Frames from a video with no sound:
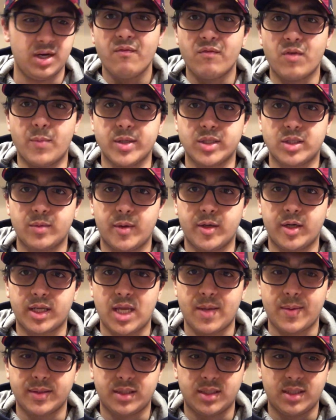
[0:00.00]
Fabrizio Romano came
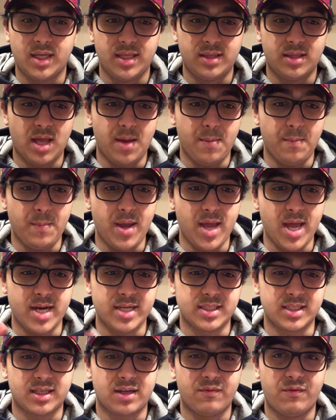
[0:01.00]
out today that
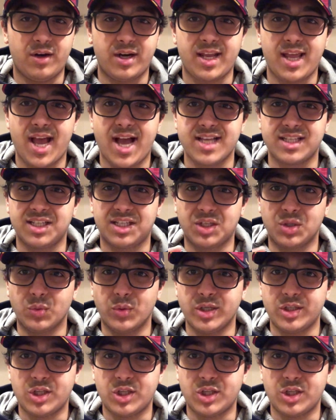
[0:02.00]
Edinson Cavani has agreed